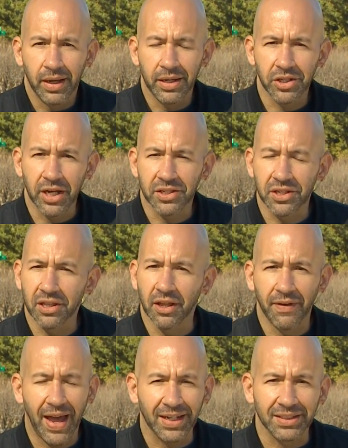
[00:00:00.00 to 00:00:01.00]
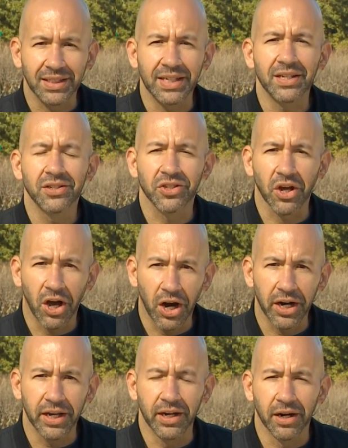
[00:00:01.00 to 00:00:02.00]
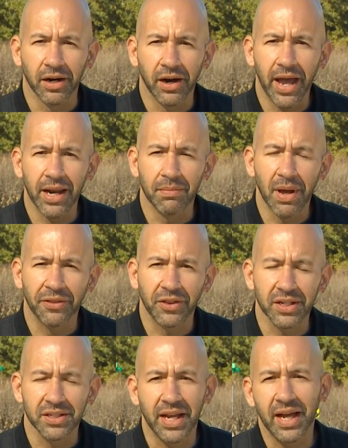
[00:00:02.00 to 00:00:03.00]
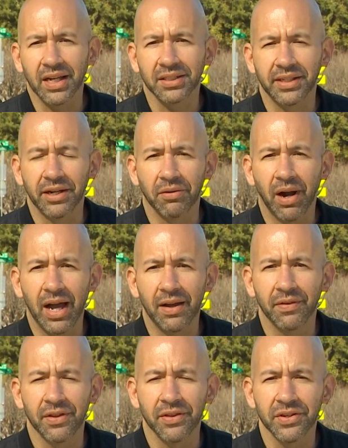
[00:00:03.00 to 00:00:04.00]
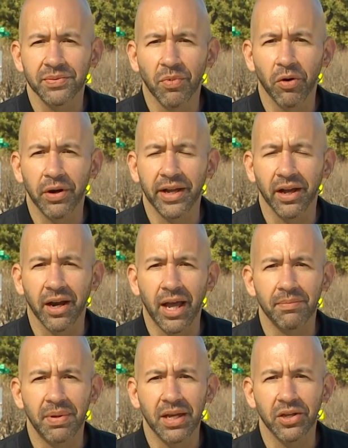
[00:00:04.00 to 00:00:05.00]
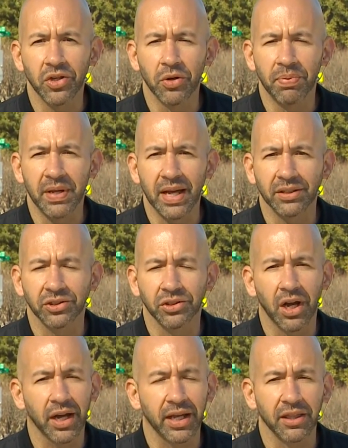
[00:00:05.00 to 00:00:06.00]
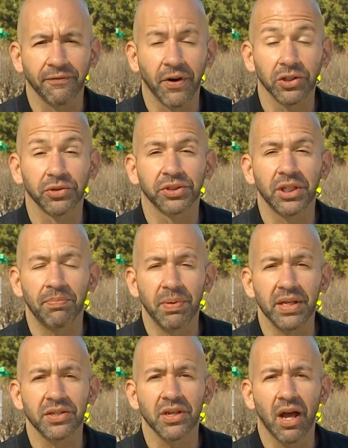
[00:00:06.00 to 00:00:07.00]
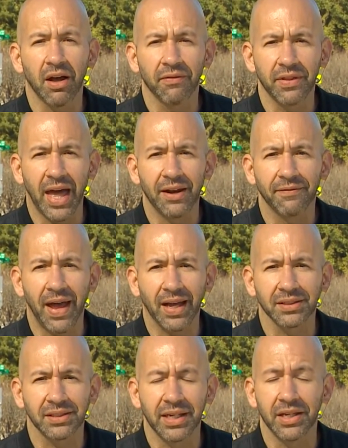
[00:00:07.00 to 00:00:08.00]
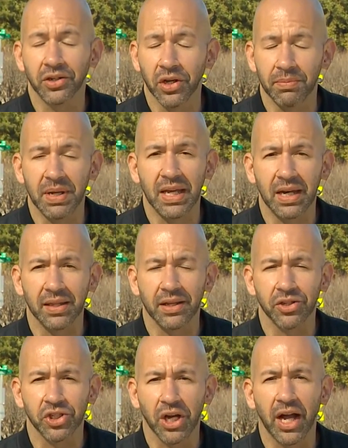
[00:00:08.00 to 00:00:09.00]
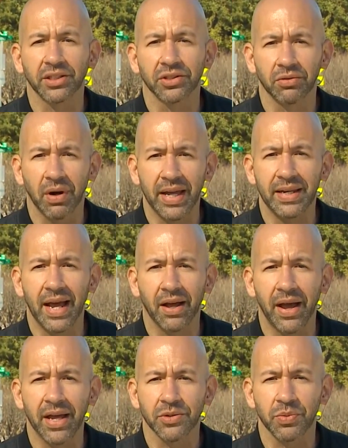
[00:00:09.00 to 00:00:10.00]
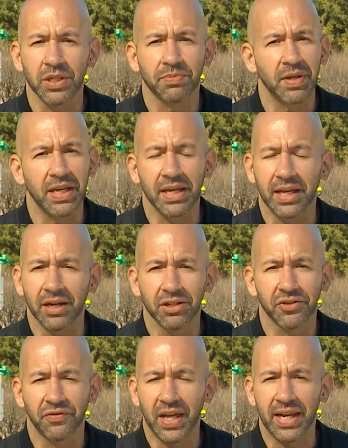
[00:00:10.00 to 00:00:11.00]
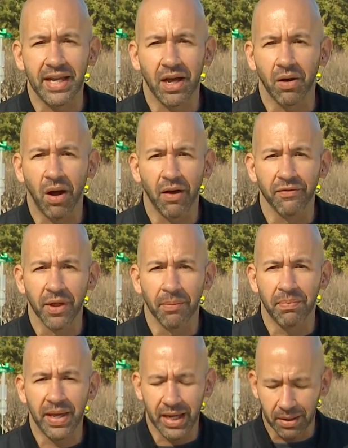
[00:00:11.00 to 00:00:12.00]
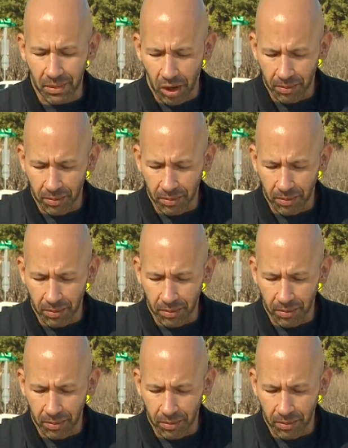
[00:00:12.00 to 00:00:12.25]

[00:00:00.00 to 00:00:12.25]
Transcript: Hey, Jason, the vaccines are here at Methodist Dallas. They arrive this morning on a big UPS truck, and the first recipients of that vaccine could be getting their shots right now as we speak. Here's video of the big